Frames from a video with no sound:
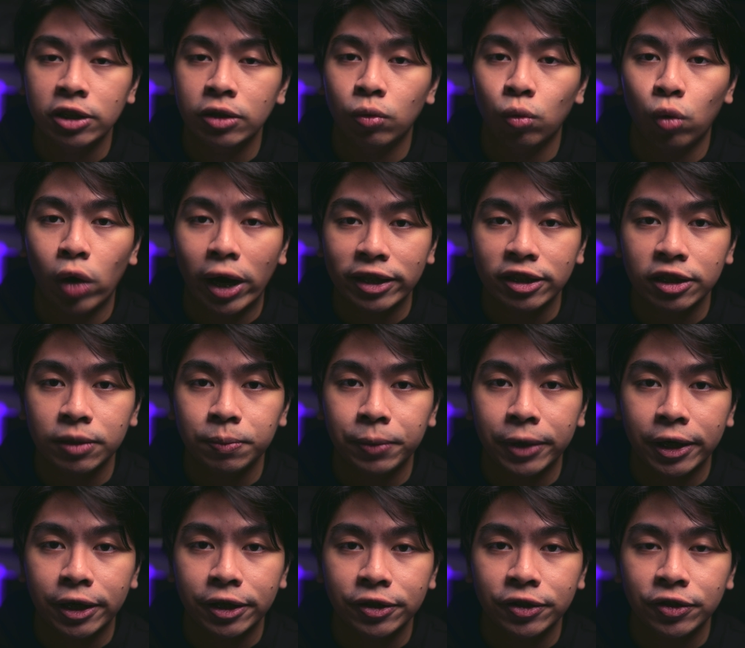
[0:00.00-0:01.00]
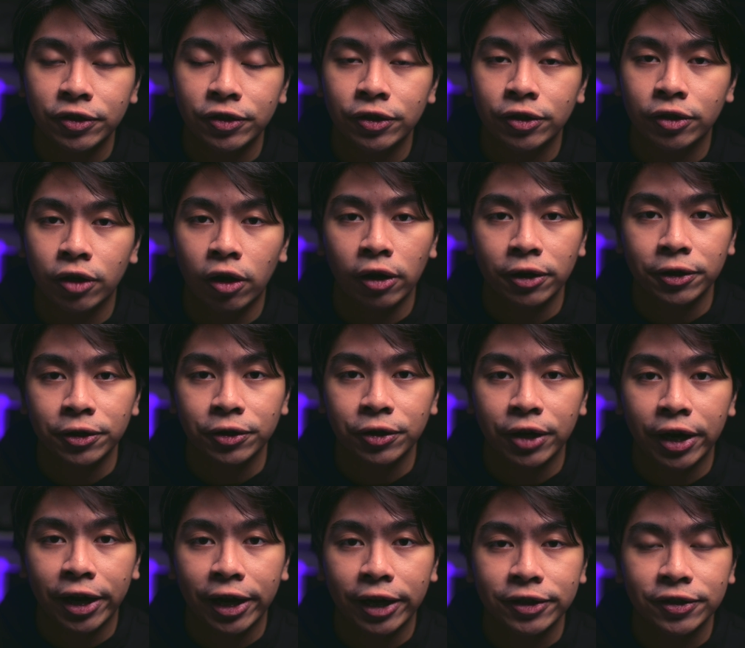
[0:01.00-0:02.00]
white space,
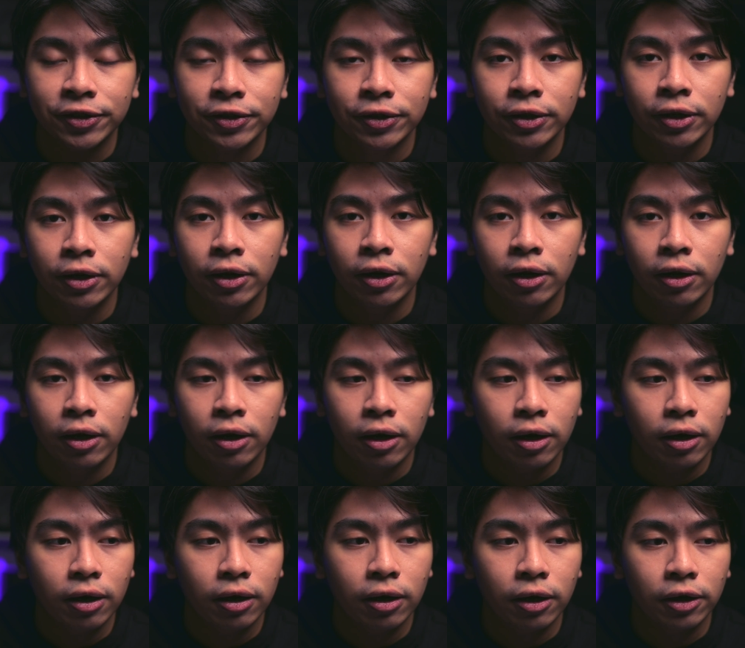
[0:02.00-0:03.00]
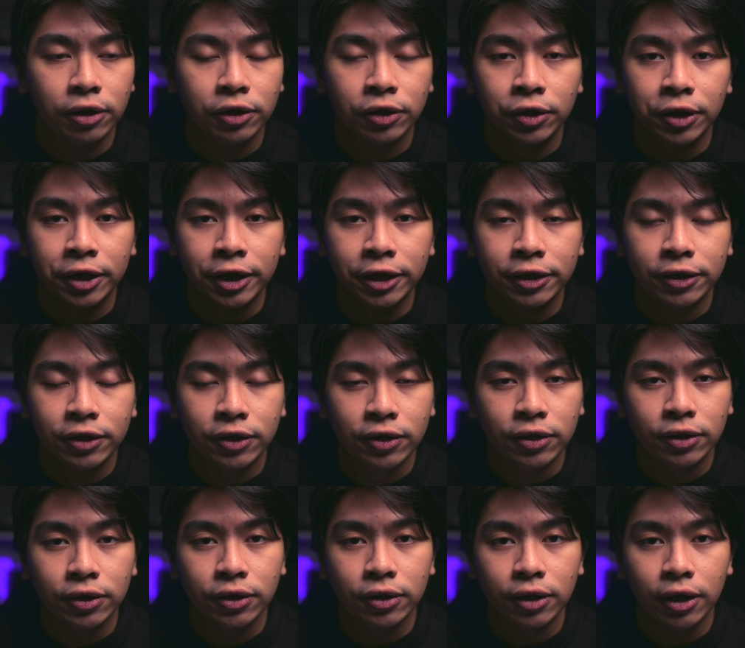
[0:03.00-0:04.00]
contrast,
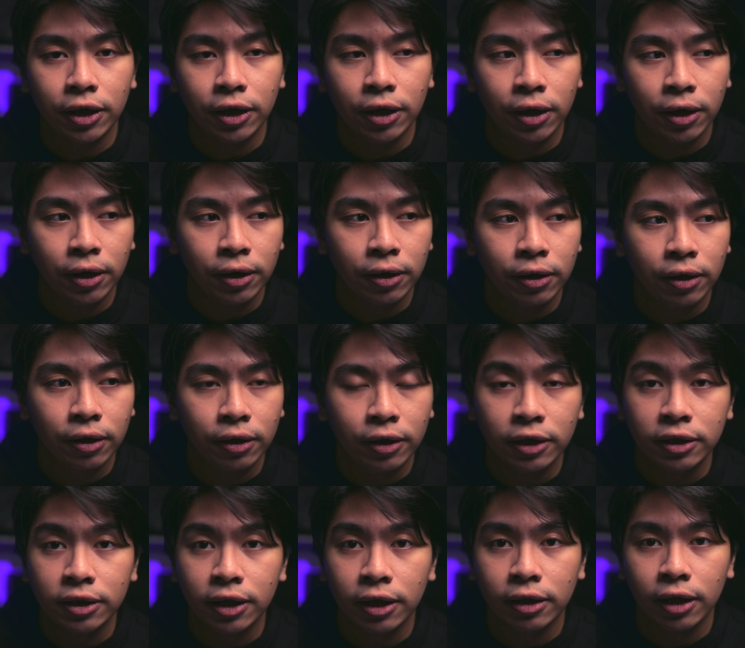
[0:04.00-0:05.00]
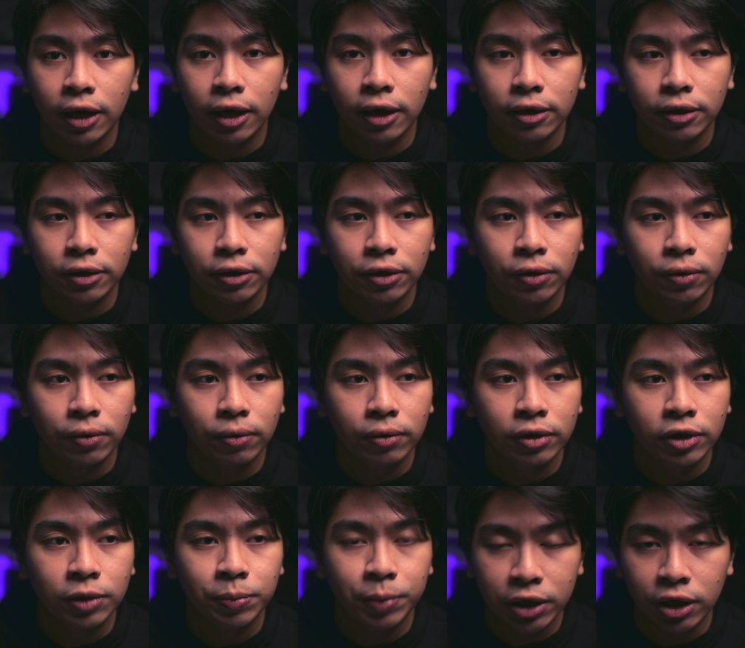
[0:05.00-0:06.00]
grids, and things like that,
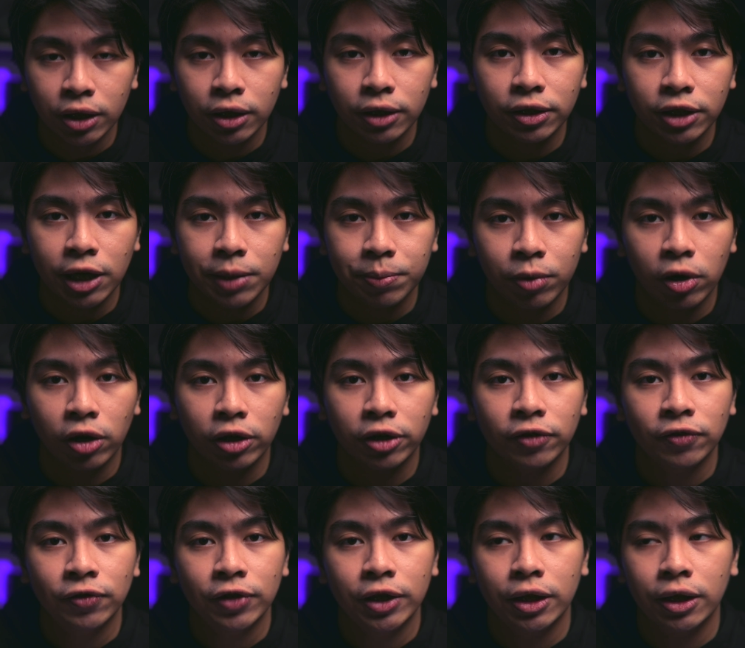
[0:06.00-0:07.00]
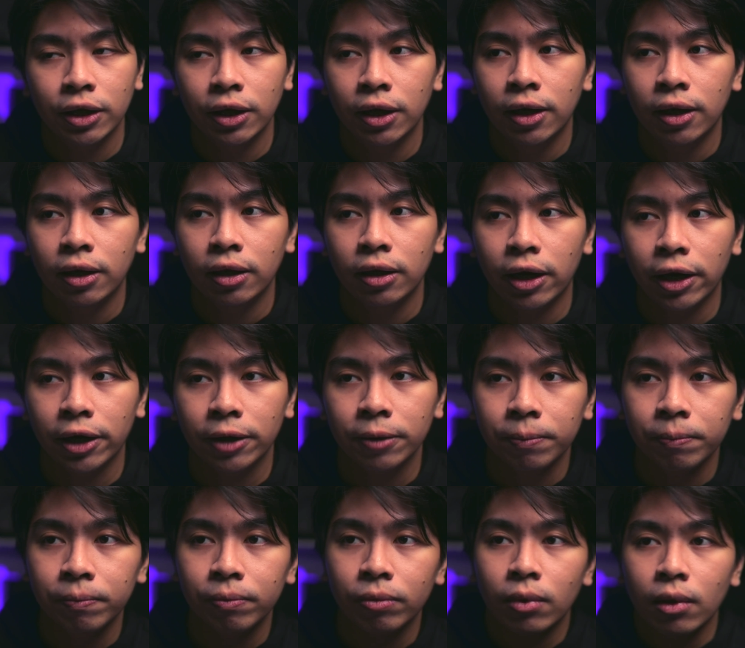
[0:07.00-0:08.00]
especially typography. Like
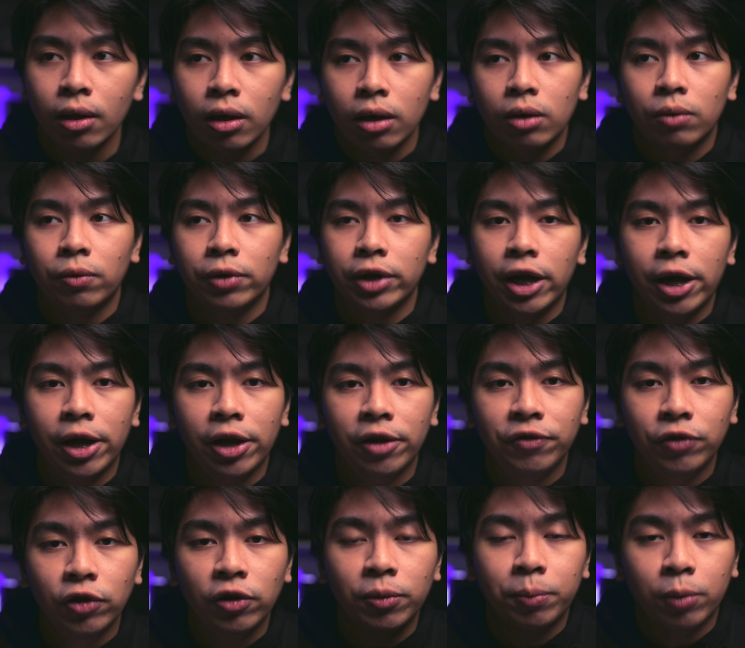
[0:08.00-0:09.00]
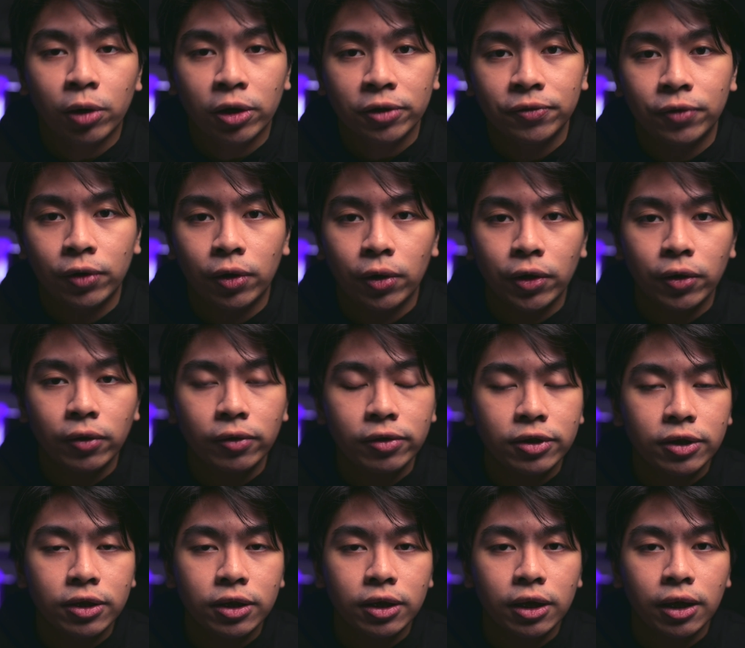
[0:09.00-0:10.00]
when I view
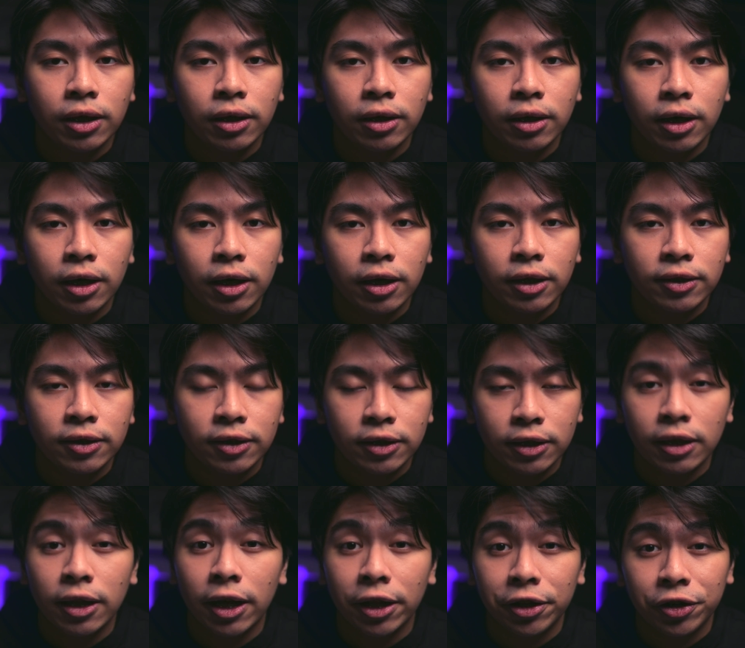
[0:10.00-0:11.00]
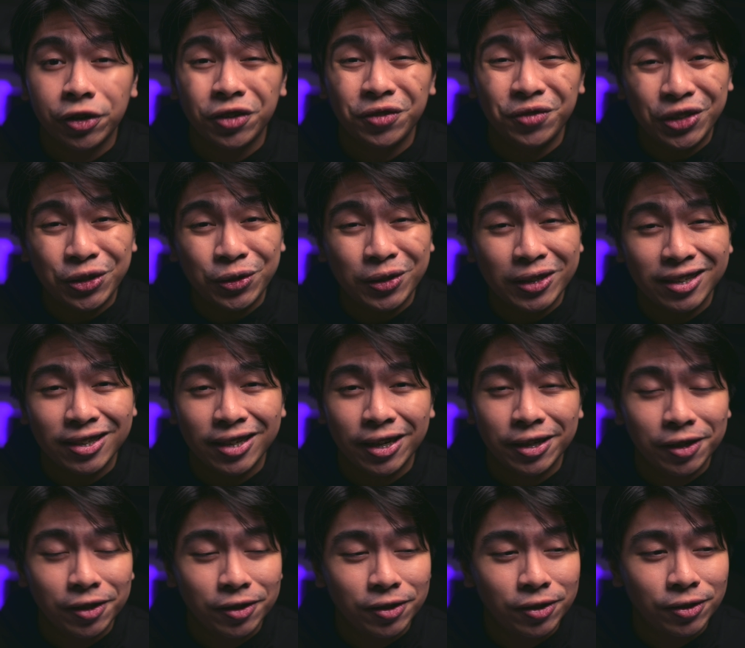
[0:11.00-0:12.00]
portfolios and I see that your visual
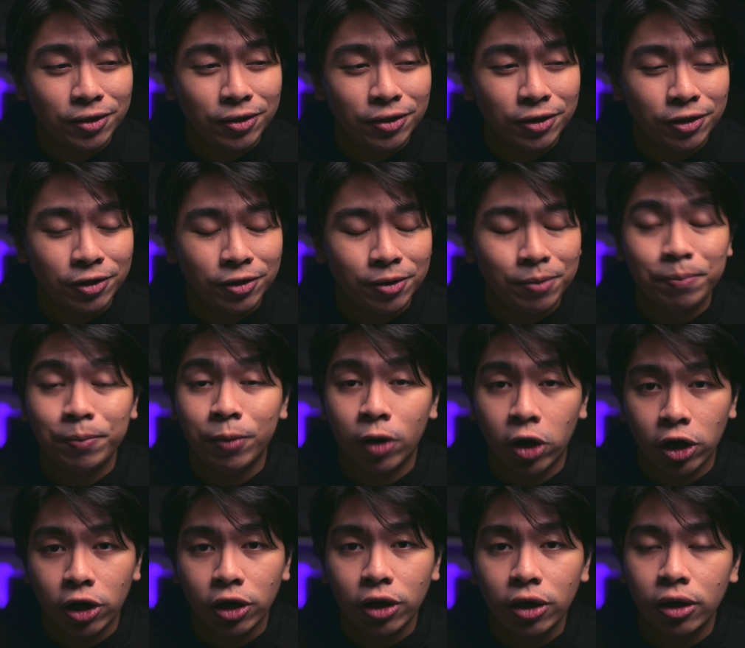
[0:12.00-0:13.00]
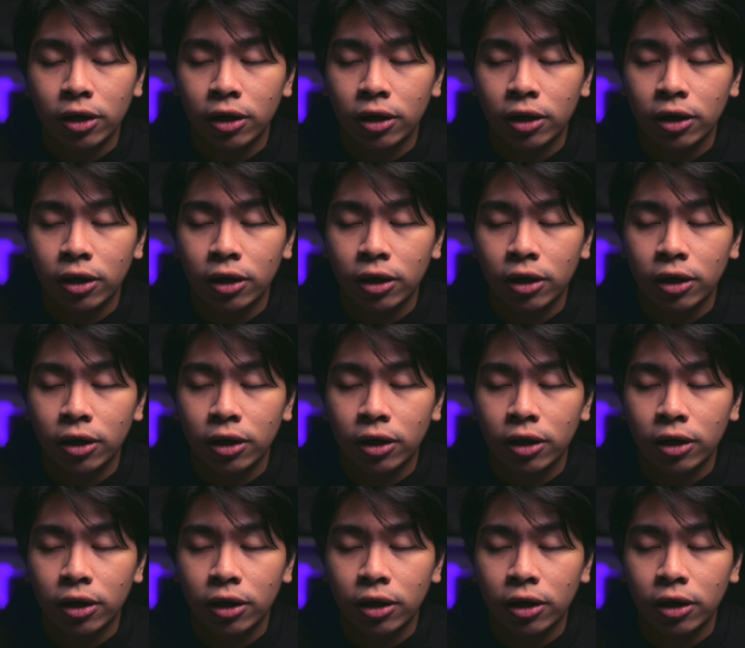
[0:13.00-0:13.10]
design is subpar,